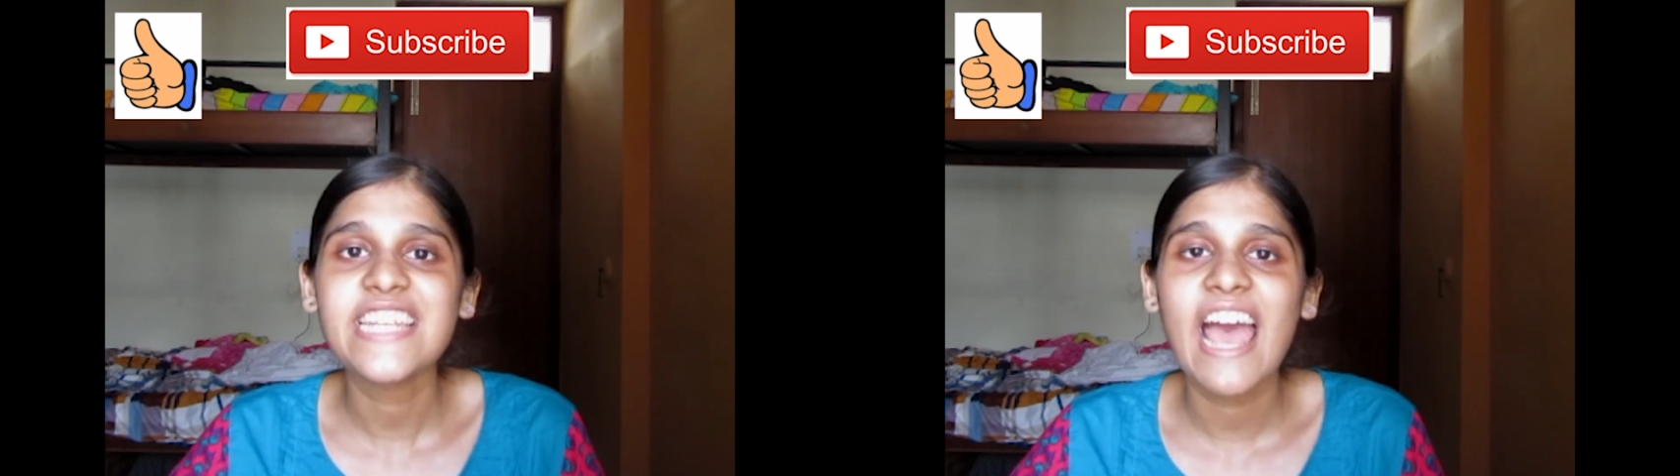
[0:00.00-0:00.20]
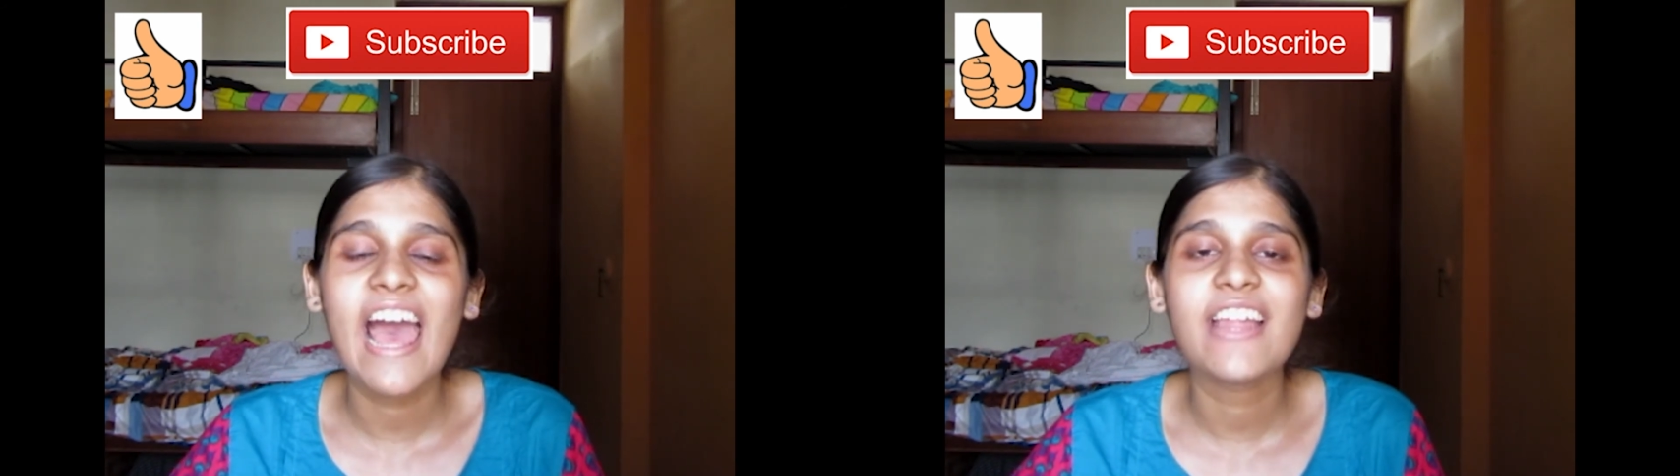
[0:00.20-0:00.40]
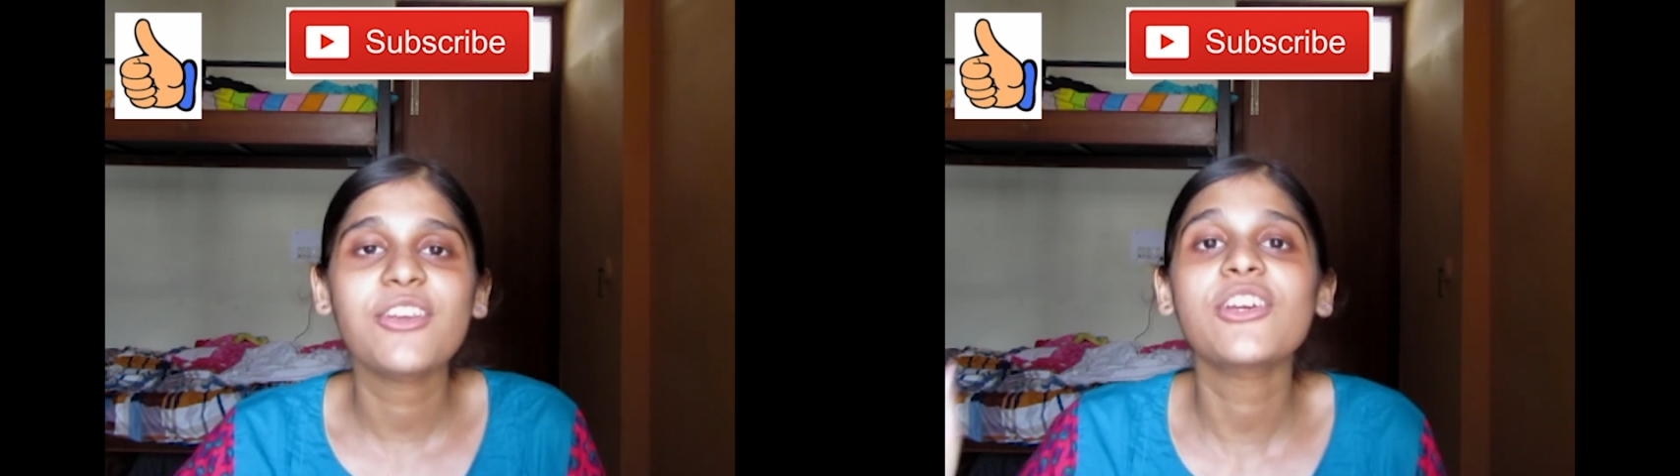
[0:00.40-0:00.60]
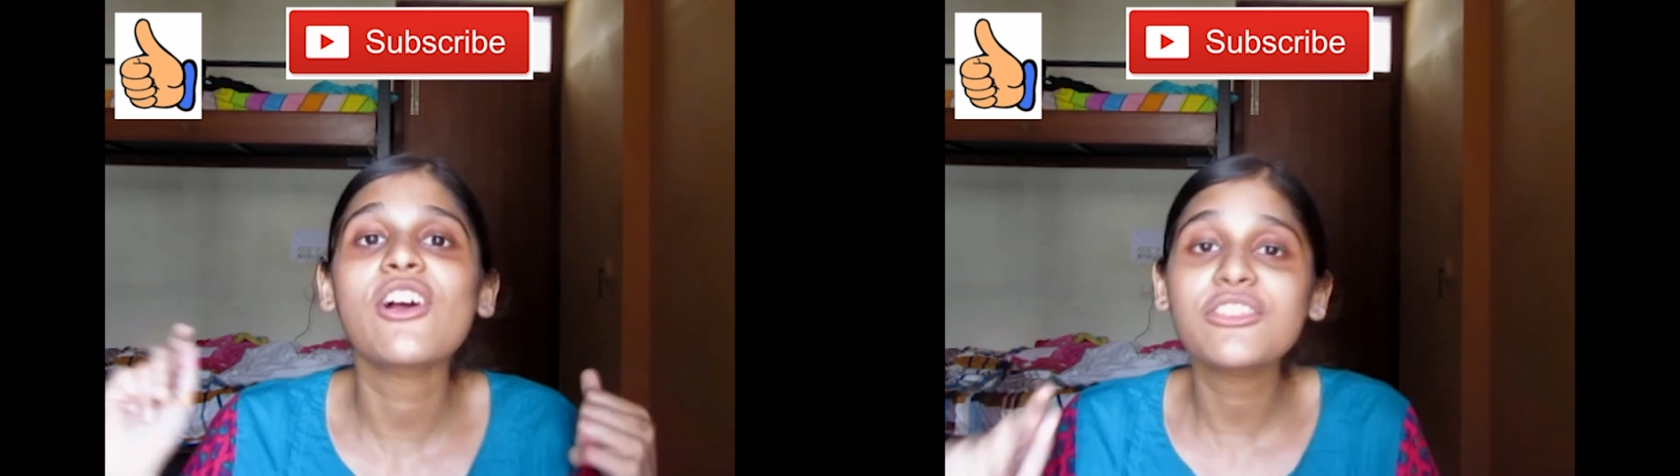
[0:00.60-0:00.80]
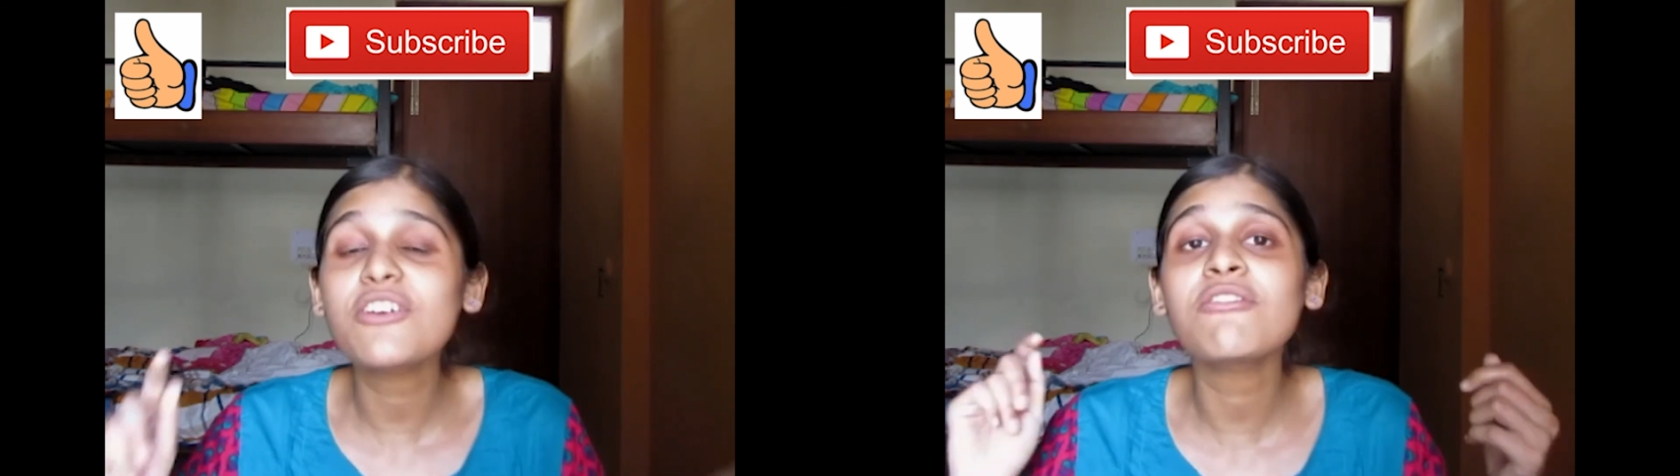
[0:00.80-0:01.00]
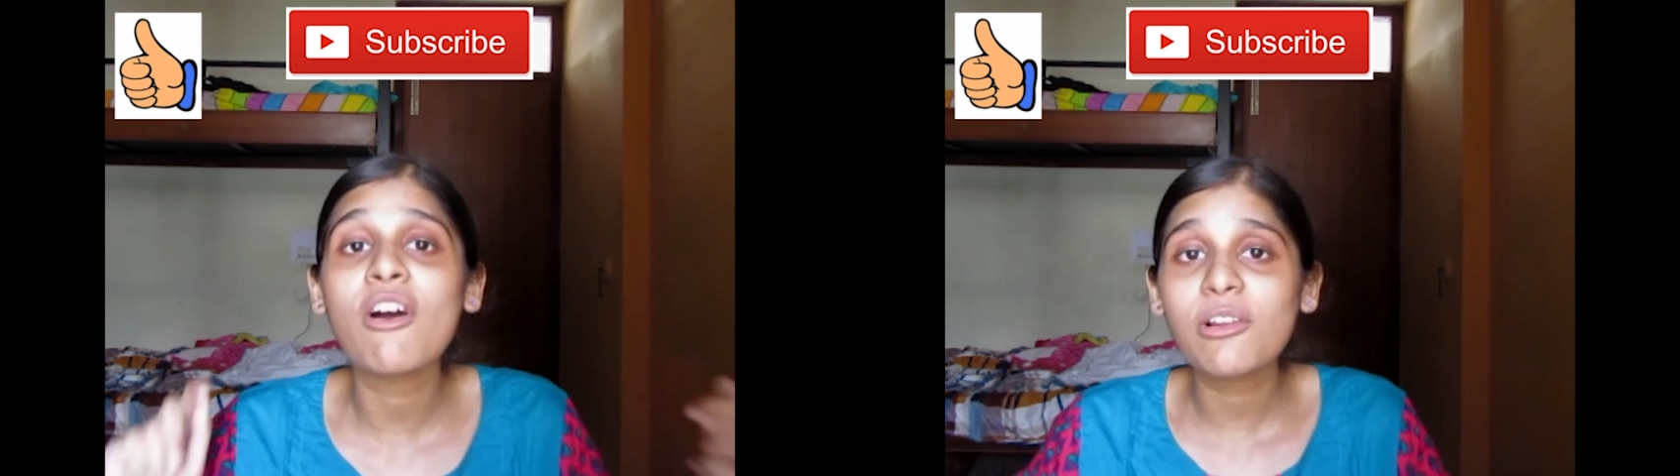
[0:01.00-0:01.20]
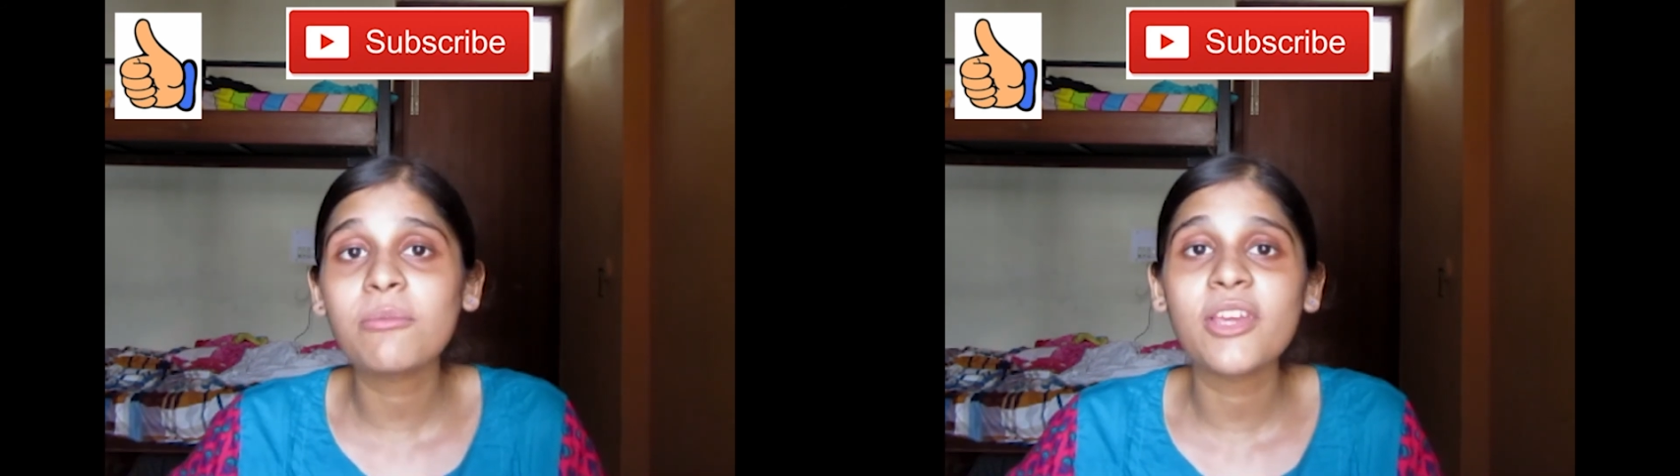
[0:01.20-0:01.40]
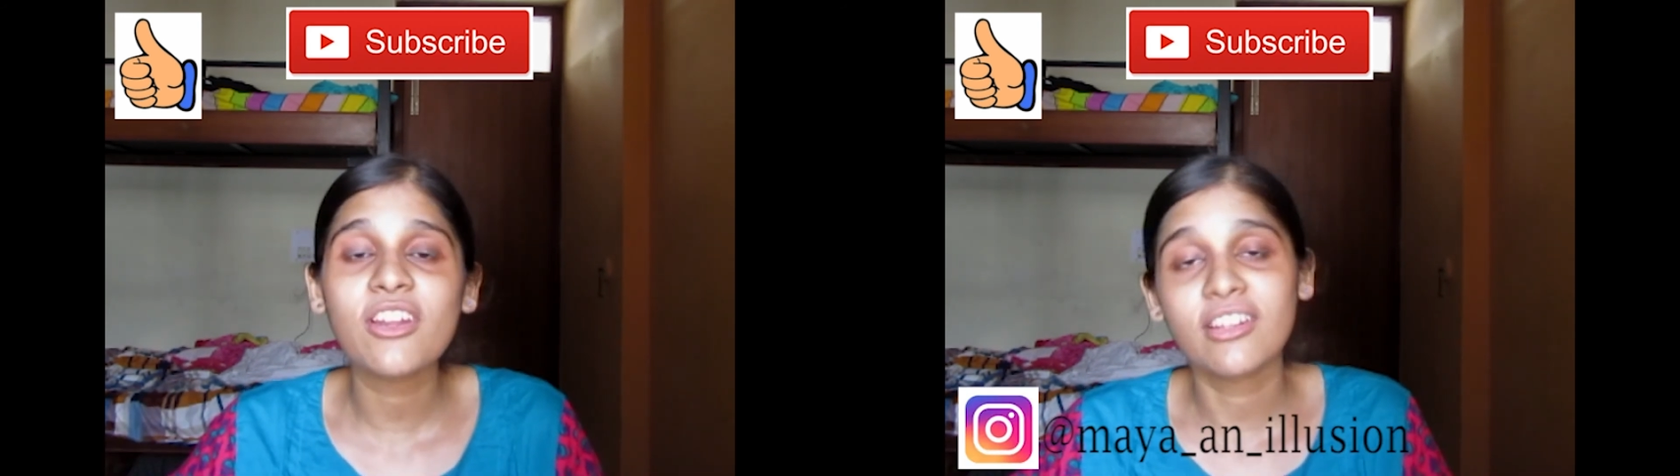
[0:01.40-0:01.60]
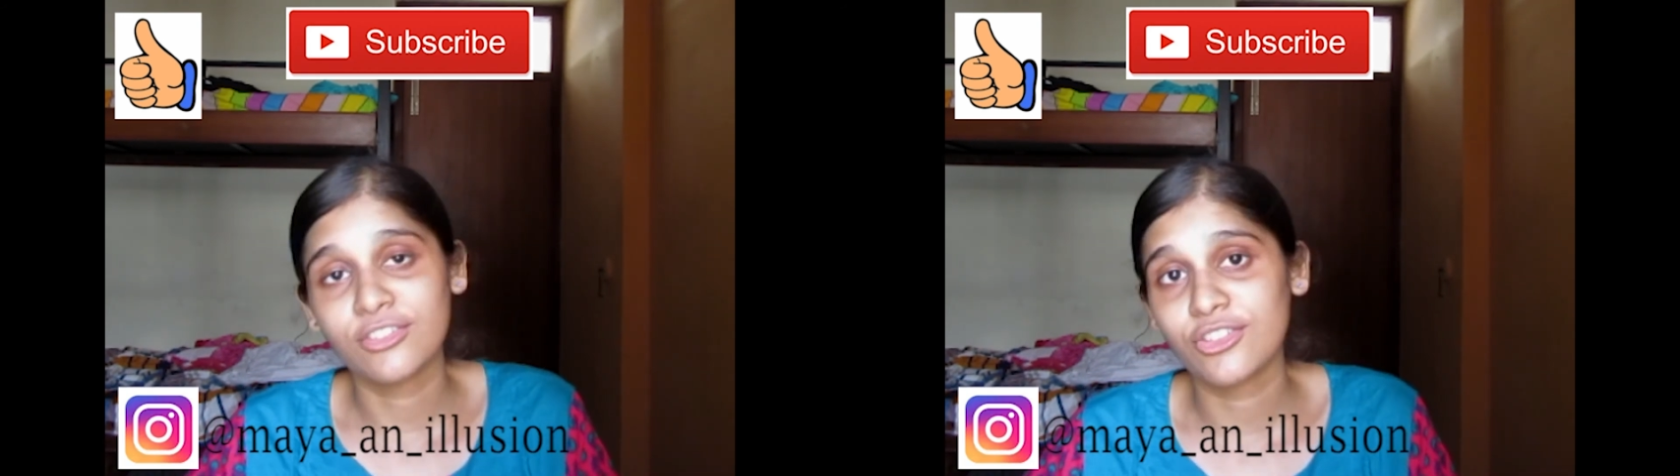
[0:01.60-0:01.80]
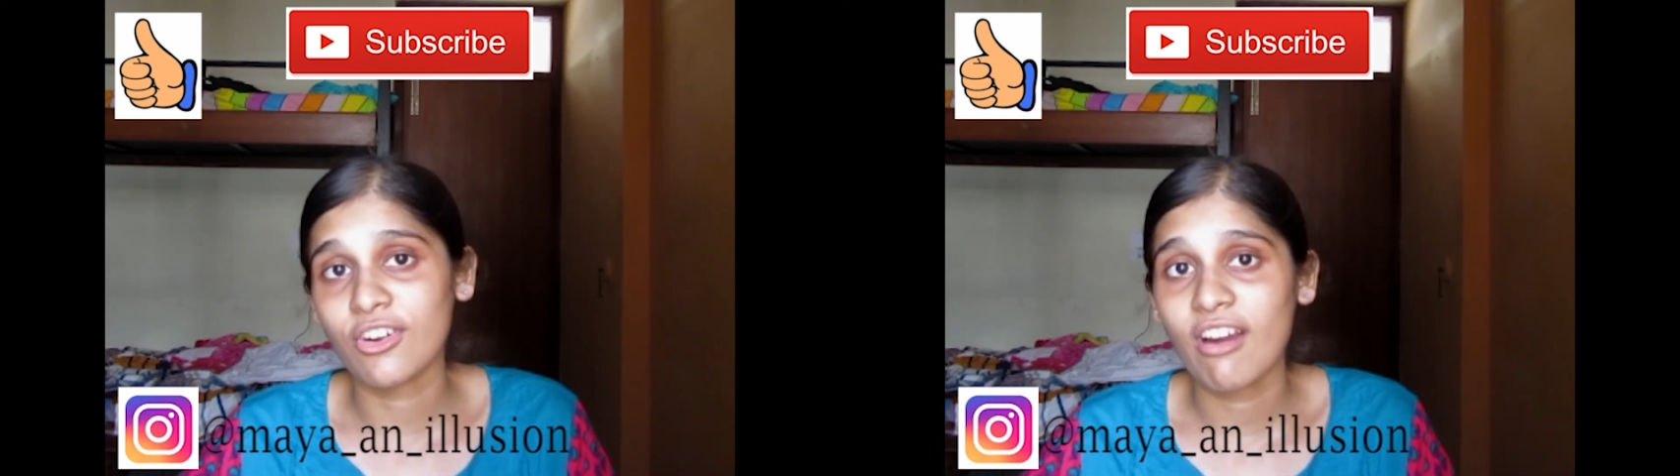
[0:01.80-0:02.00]
And you can also follow me on
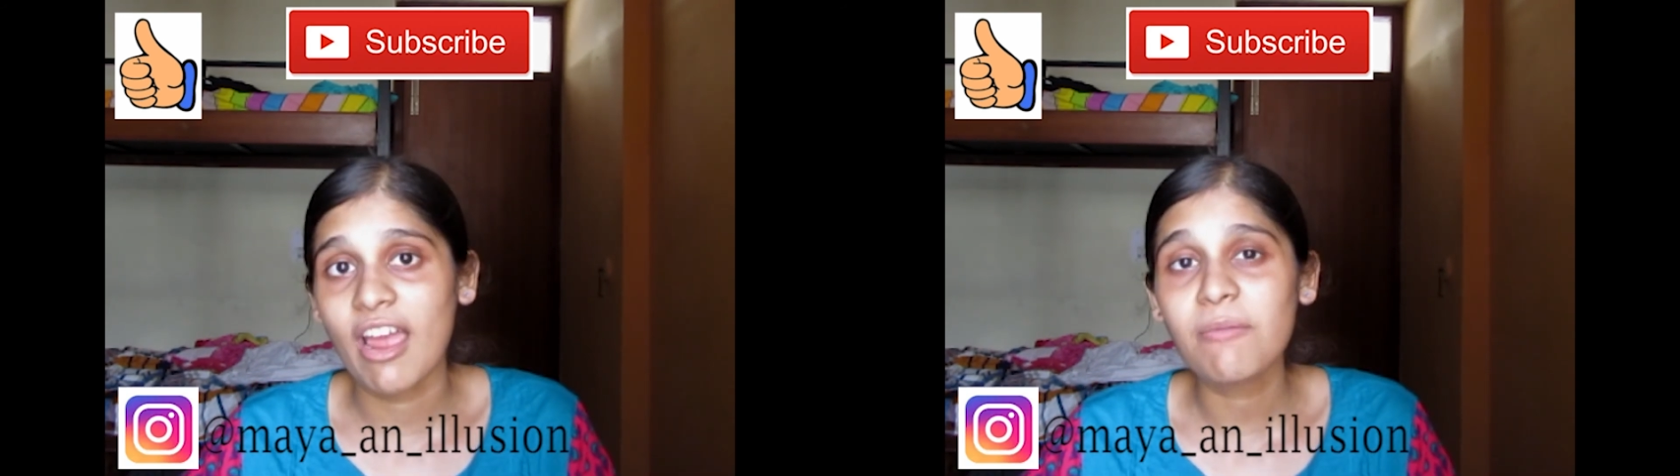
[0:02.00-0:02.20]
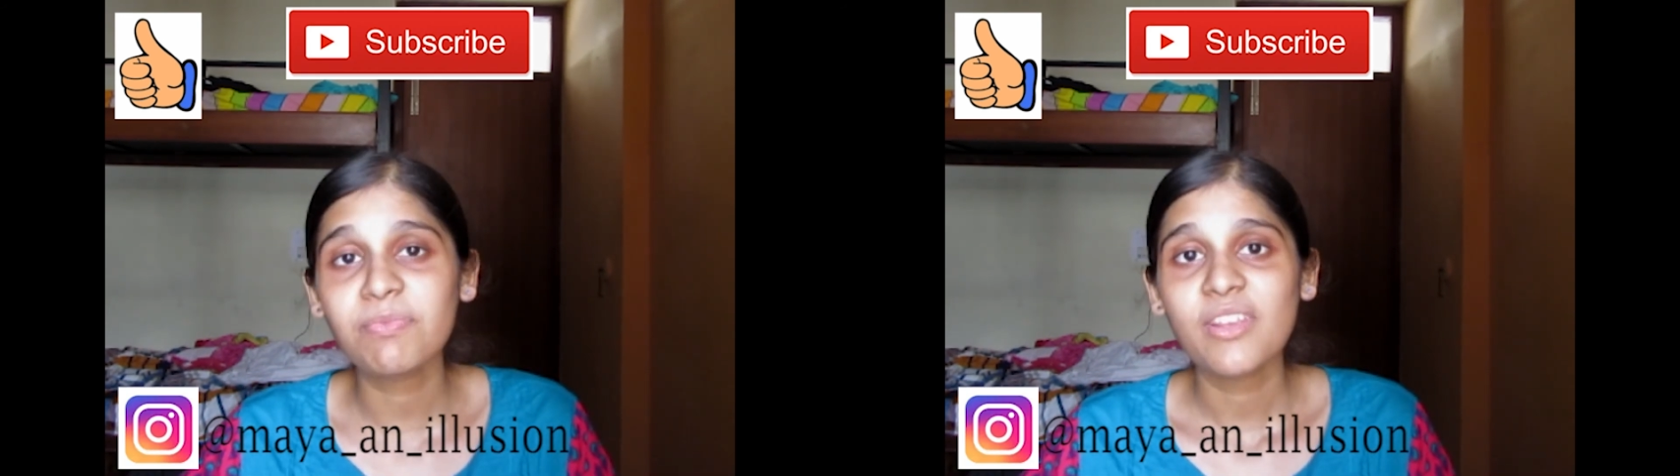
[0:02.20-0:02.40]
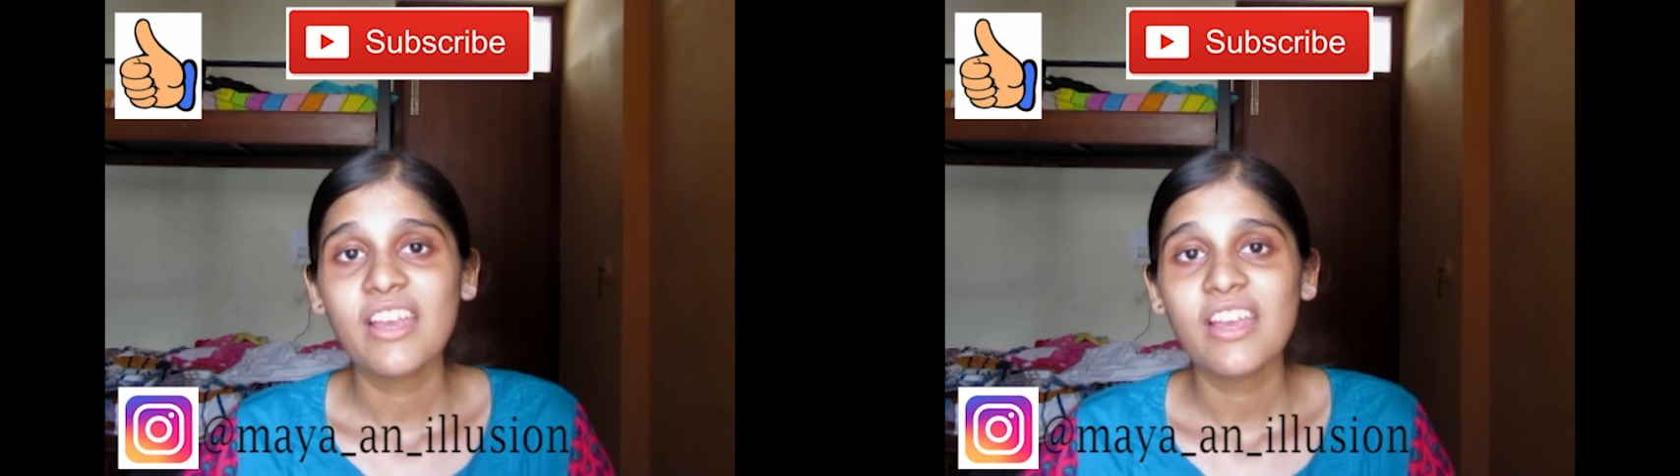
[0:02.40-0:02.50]
Instagram.